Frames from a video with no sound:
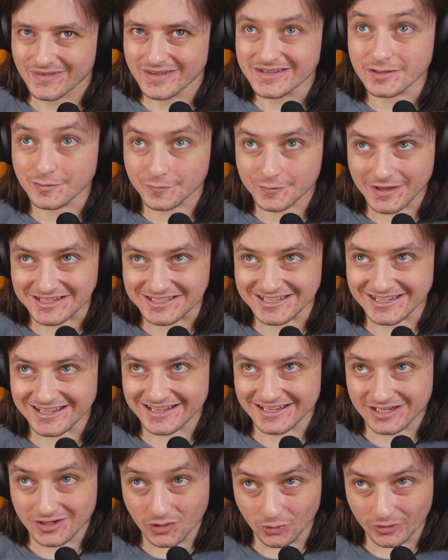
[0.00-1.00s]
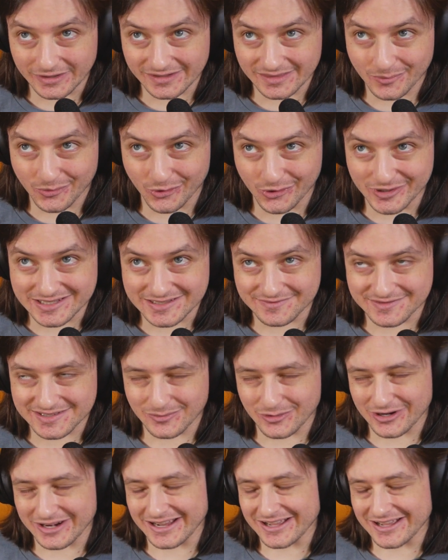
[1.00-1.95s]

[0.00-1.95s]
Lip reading: deflecting and ignoring the points of someone